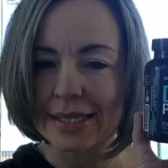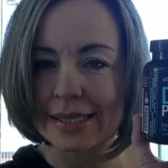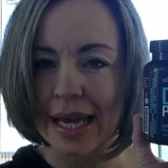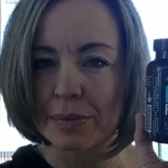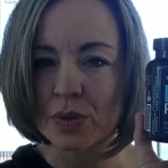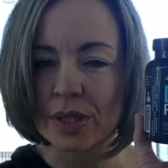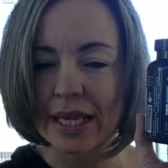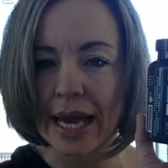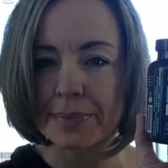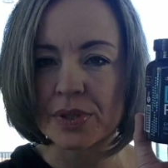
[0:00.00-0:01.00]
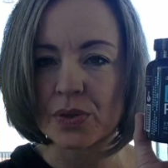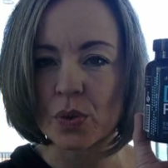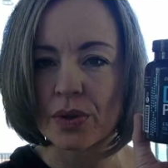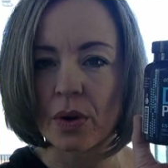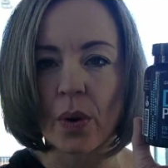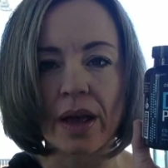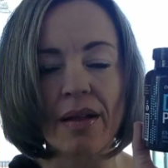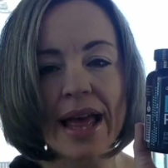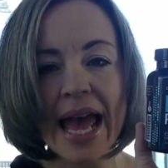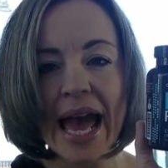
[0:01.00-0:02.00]
Decide between the capsules or the
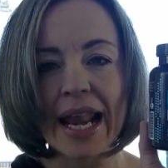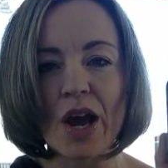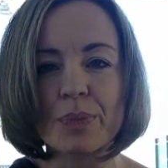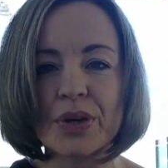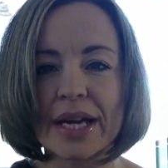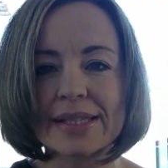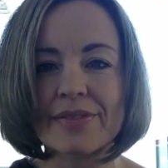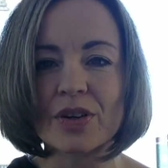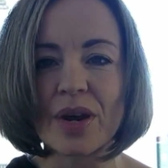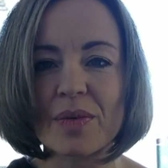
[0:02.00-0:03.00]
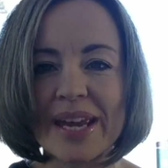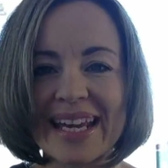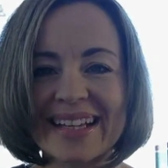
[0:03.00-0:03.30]
oil, and I hope you guys have a great week.